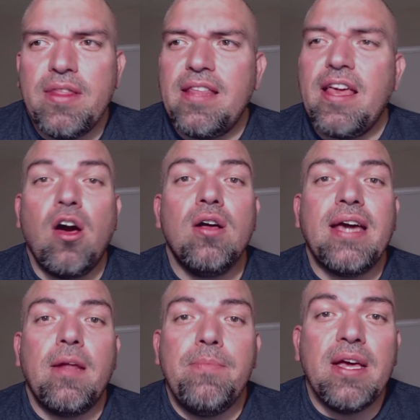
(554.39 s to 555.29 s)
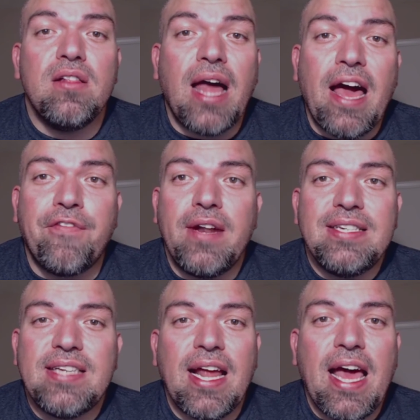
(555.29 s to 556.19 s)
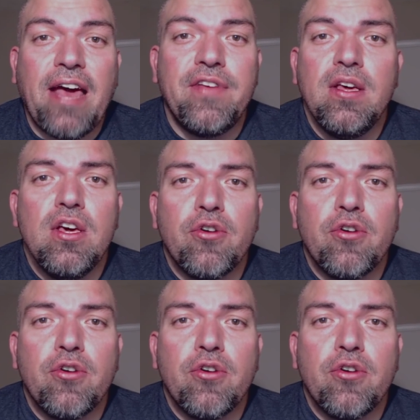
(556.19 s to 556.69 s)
And then they all got a big laugh when I said I have